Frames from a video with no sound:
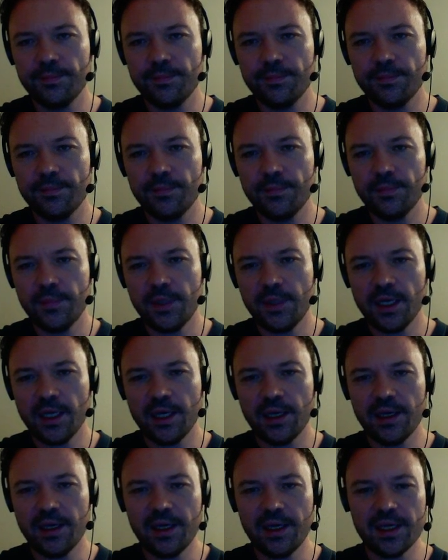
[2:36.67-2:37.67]
Yeah, I
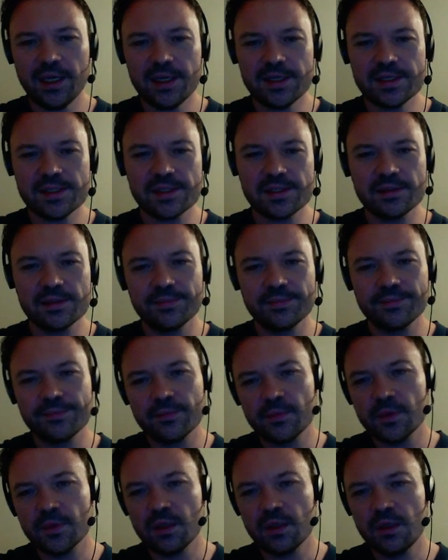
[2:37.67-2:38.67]
guess
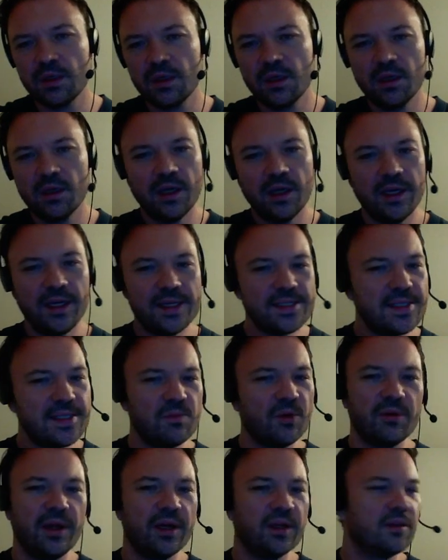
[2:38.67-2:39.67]
this is more
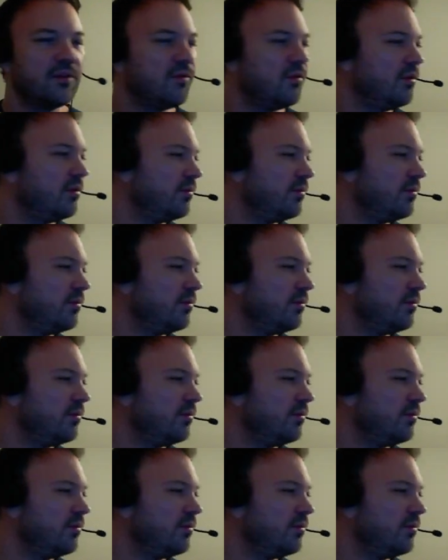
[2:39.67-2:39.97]
correct from a